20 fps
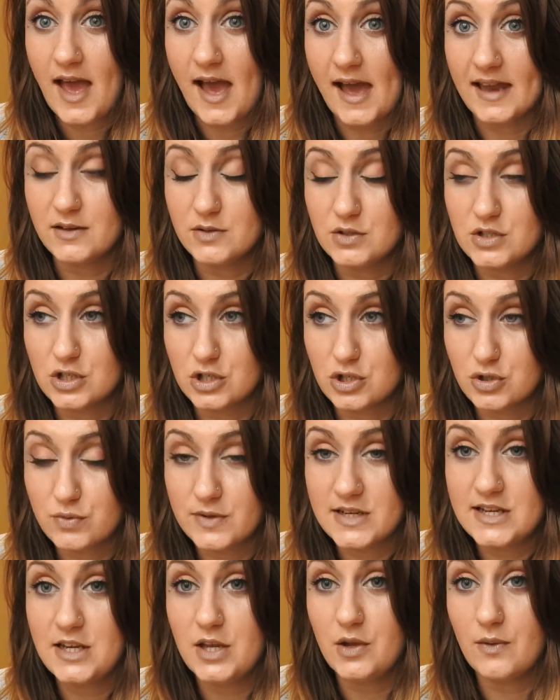and it was to
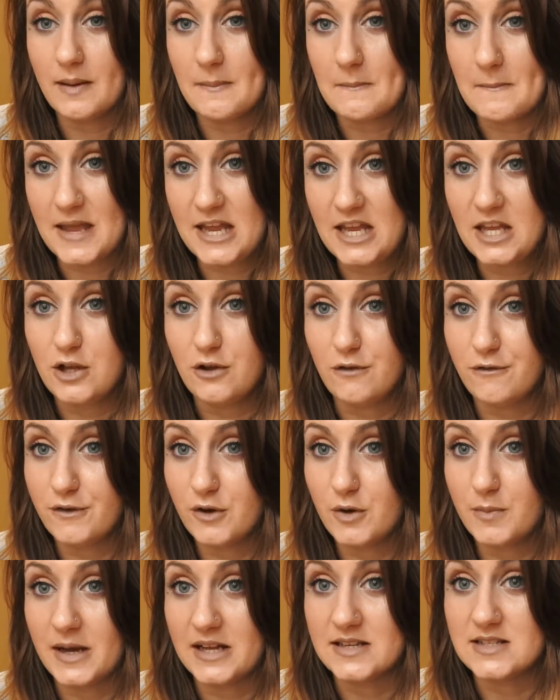treat you and make you
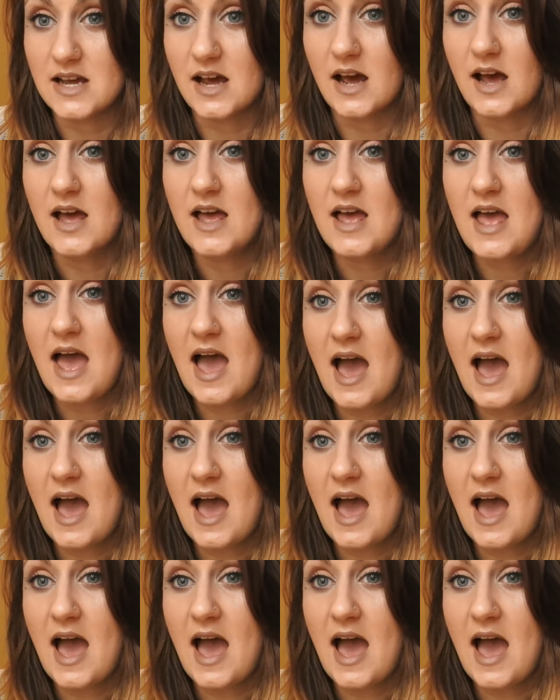feel better.